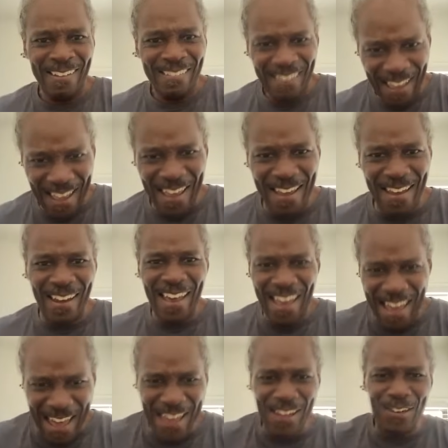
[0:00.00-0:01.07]
Yeah,
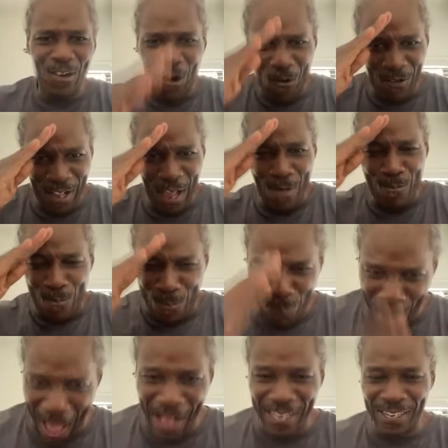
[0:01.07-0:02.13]
Ed. Okay,
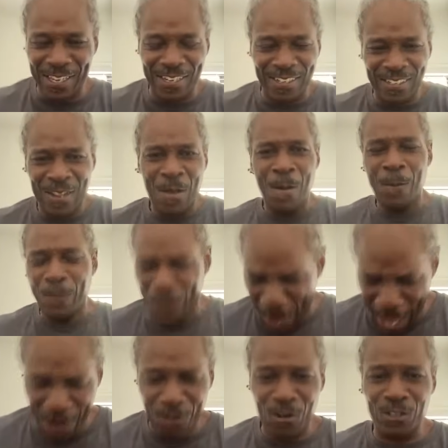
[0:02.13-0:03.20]

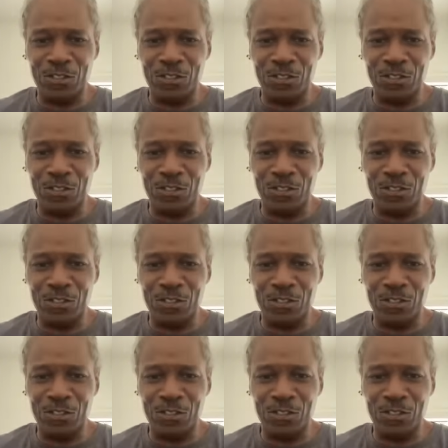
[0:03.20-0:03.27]
back